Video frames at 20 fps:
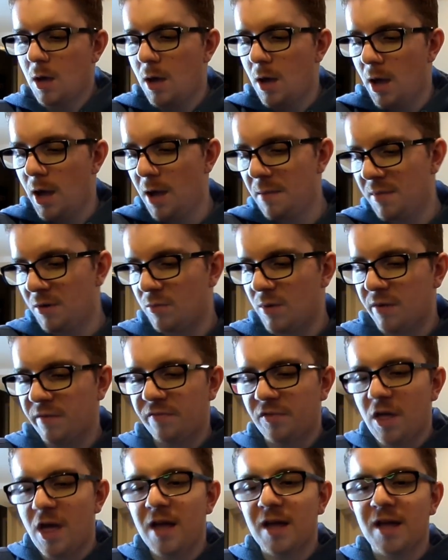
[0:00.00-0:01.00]
him and Rick
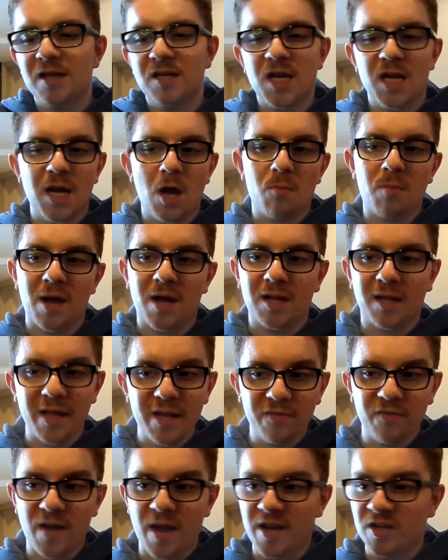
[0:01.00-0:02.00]
Flag get taken out by
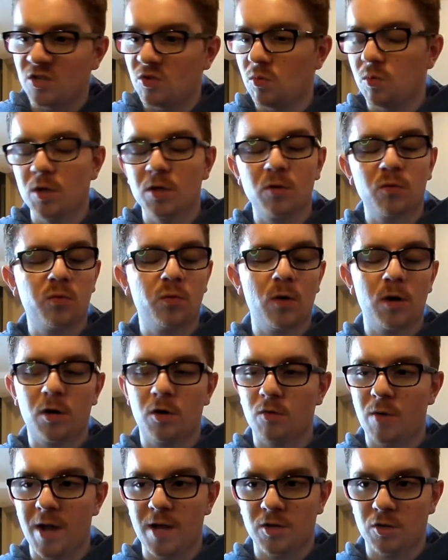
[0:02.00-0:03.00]
Clayface. What a
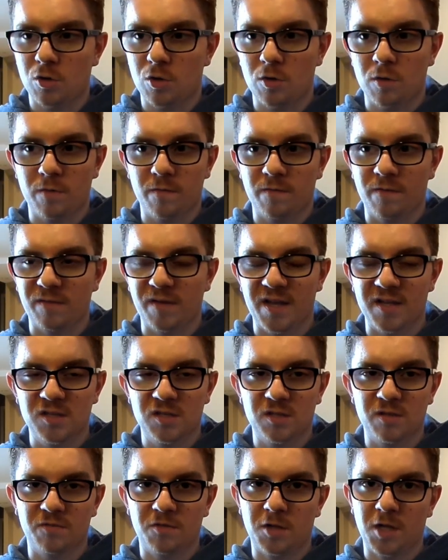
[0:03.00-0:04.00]
great turn of
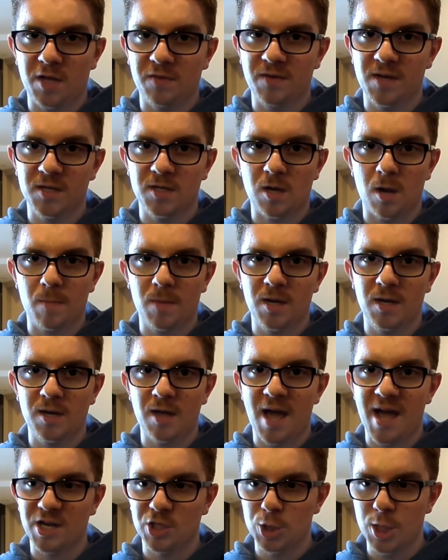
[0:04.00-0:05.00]
events of Clayface coming into
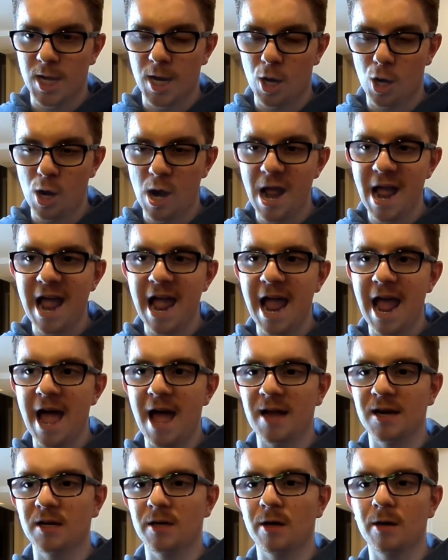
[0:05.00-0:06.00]
action here.
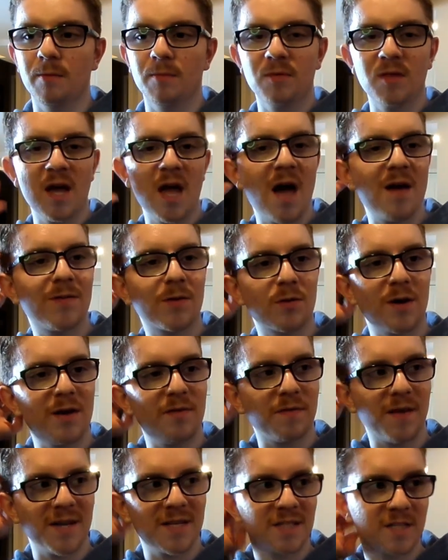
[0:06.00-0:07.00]
And they have a great
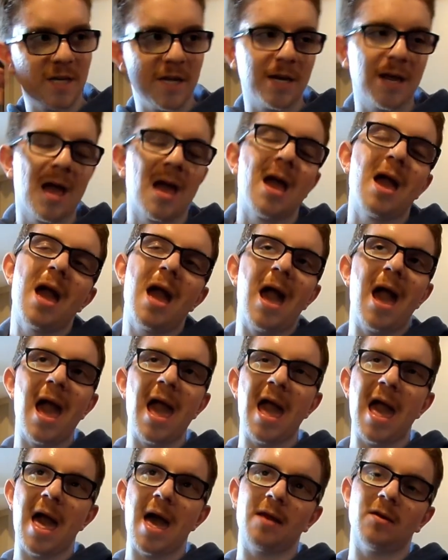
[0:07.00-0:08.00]
fight scene.
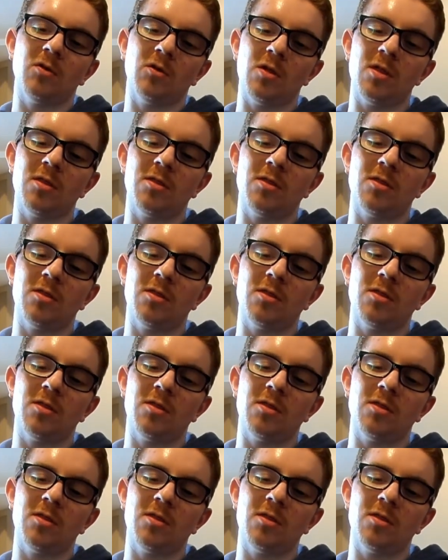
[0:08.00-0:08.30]
And